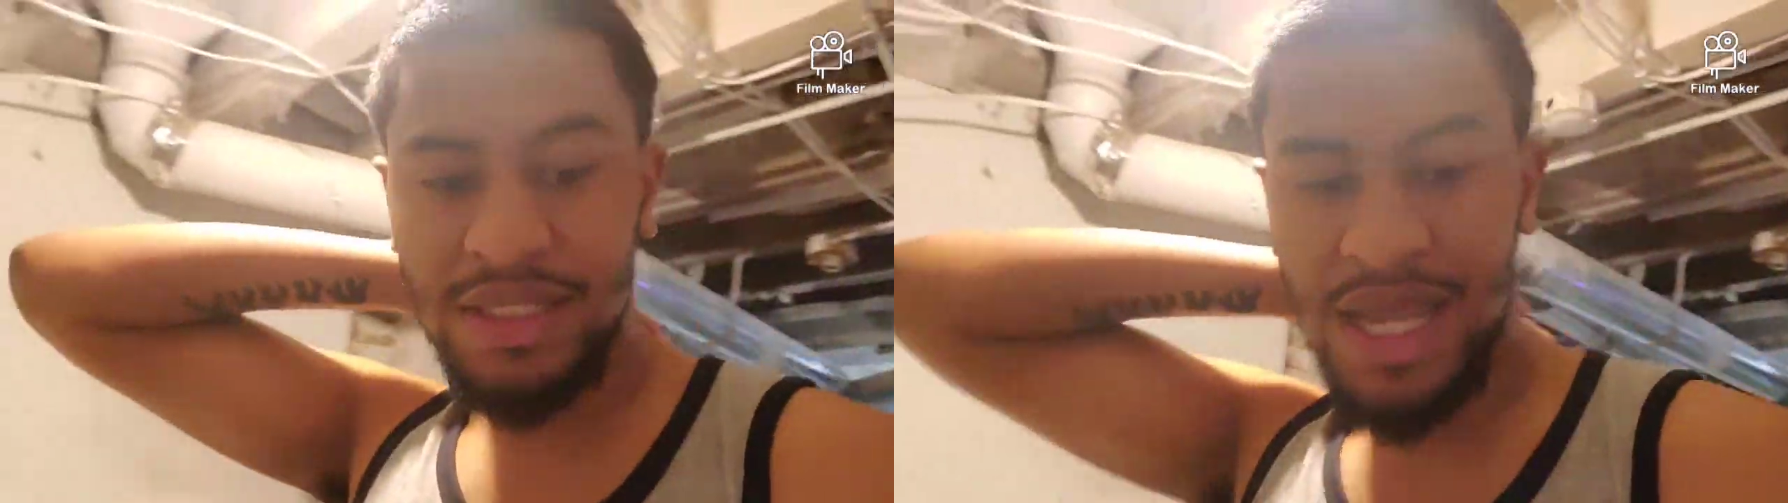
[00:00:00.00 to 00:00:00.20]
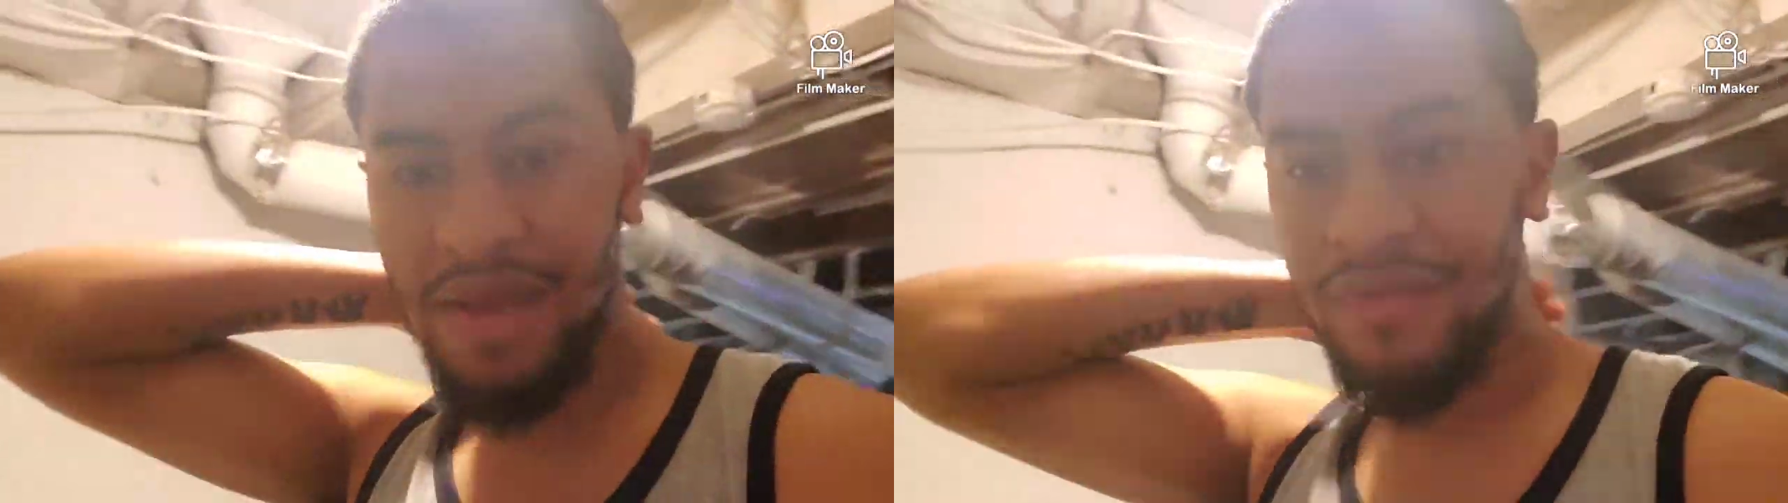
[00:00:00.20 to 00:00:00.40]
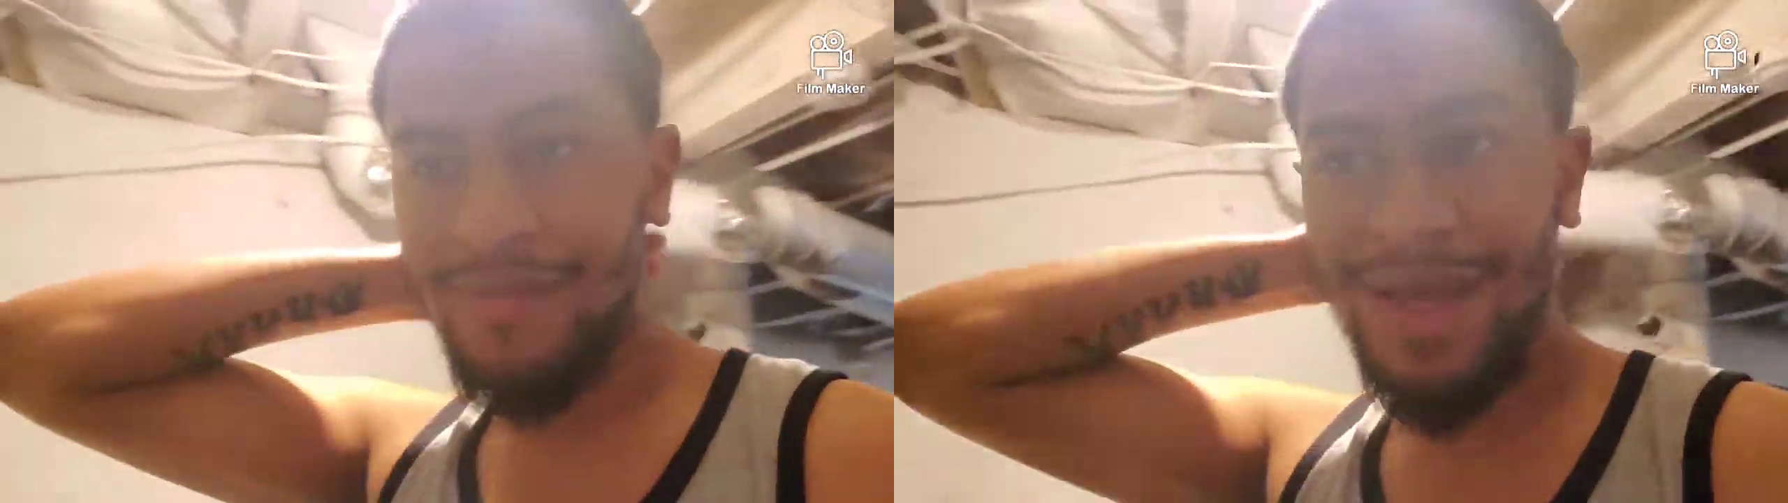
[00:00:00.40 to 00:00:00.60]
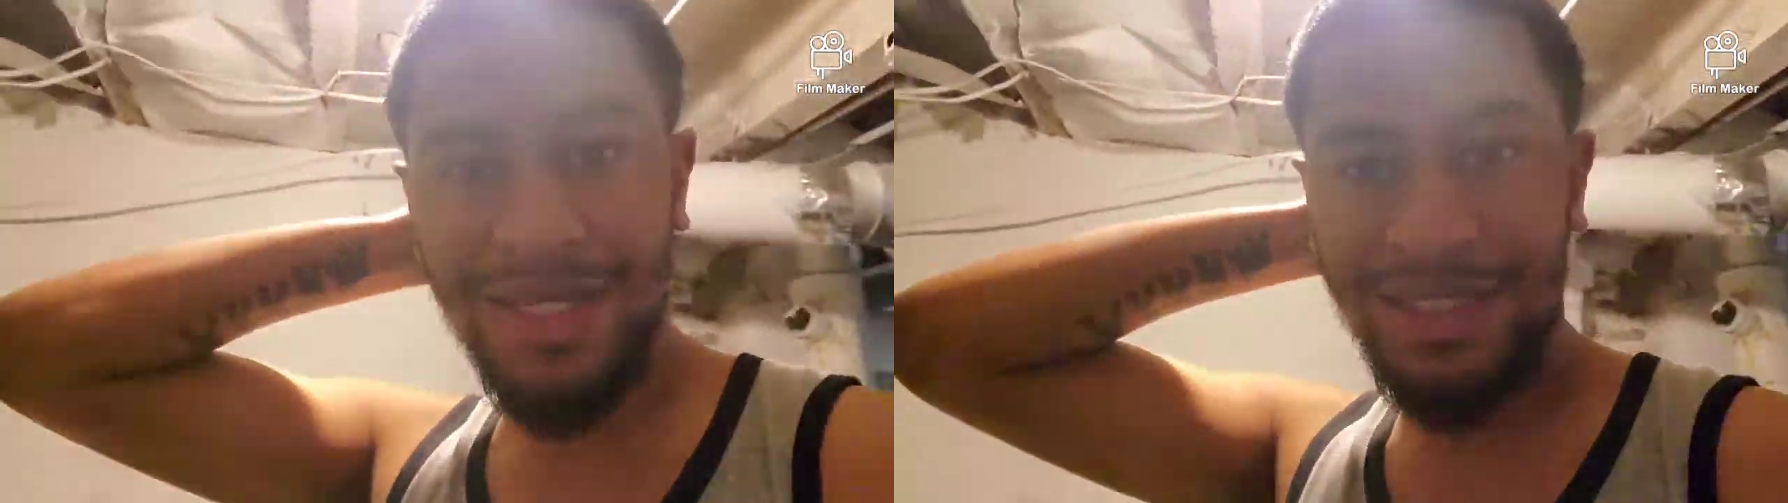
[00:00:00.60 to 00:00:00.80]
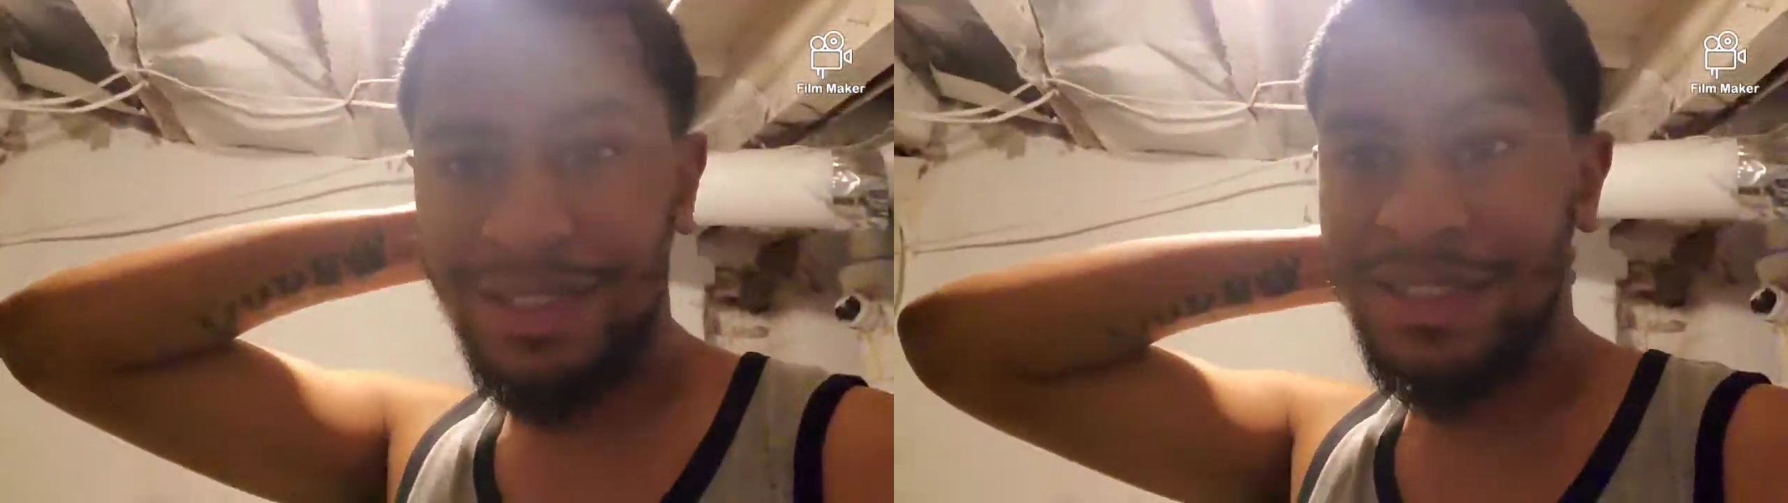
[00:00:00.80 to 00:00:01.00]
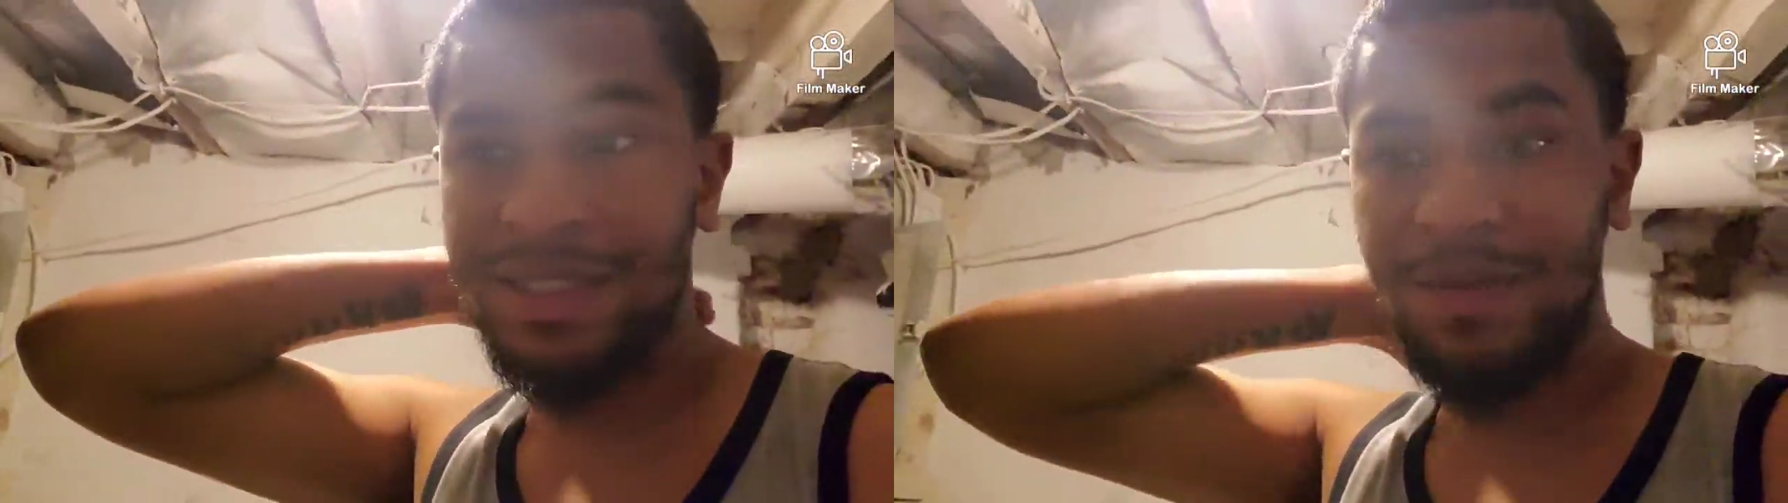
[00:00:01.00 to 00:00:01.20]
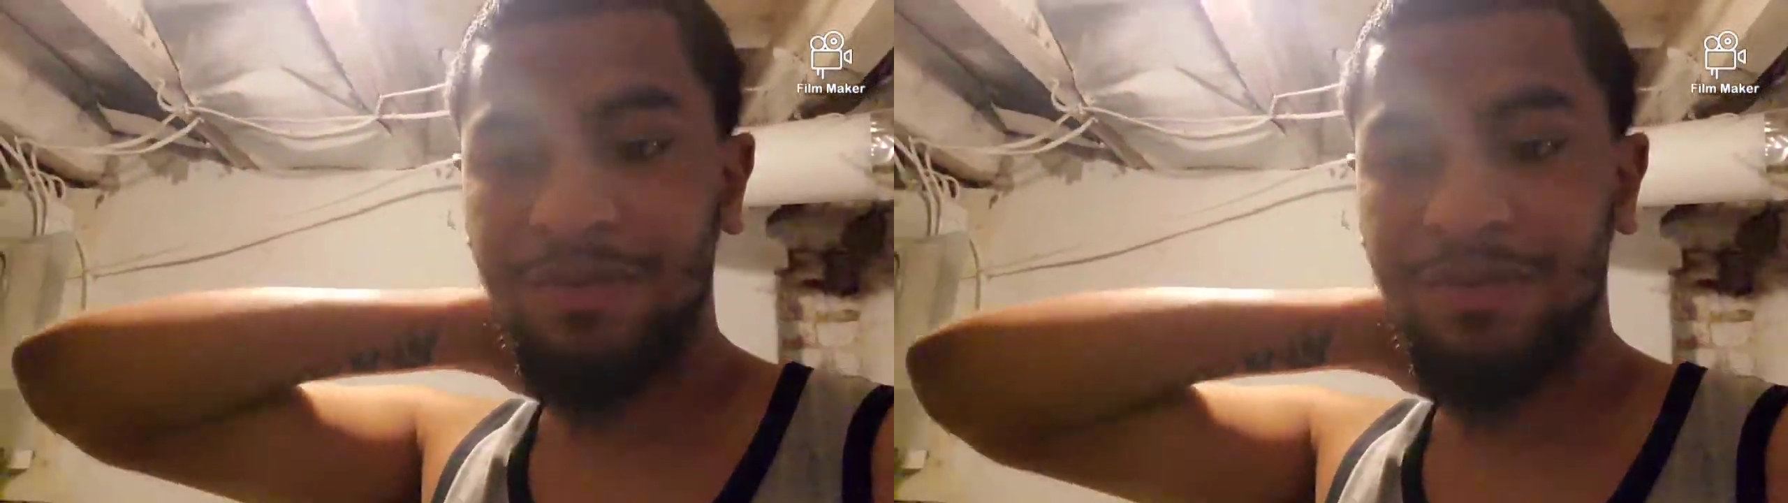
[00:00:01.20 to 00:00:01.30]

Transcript: tank for medicines